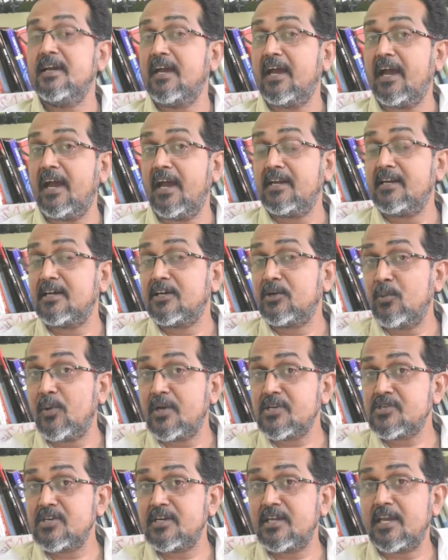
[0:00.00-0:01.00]
And a
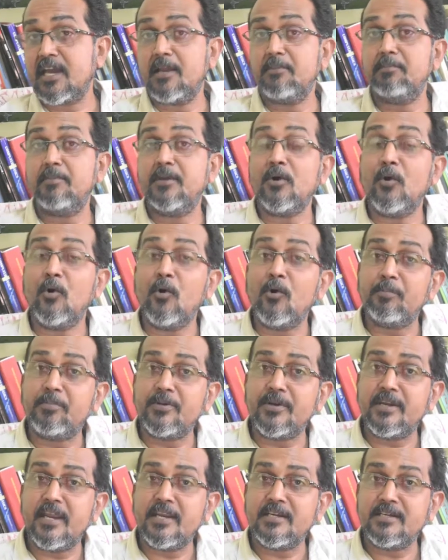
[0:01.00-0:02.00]
question can be
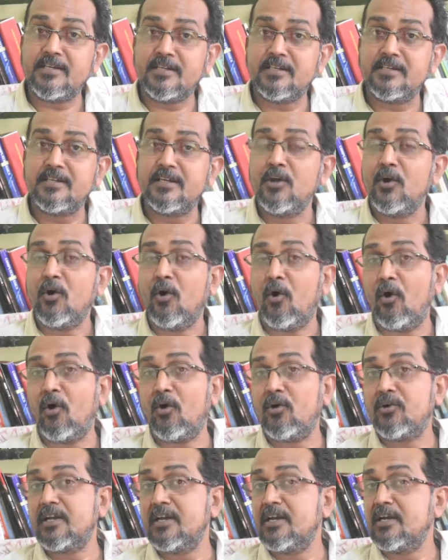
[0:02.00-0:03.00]
open-ended
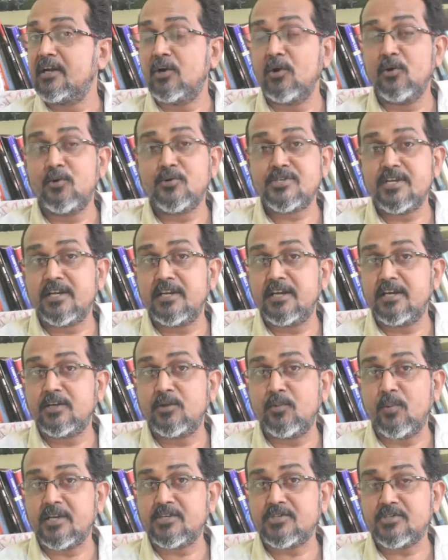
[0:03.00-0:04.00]
or close-ended
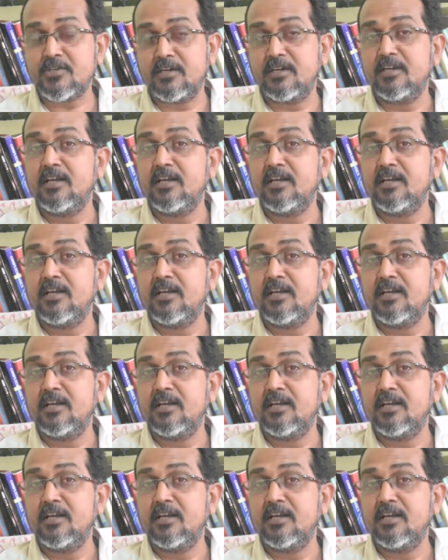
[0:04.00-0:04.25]
question.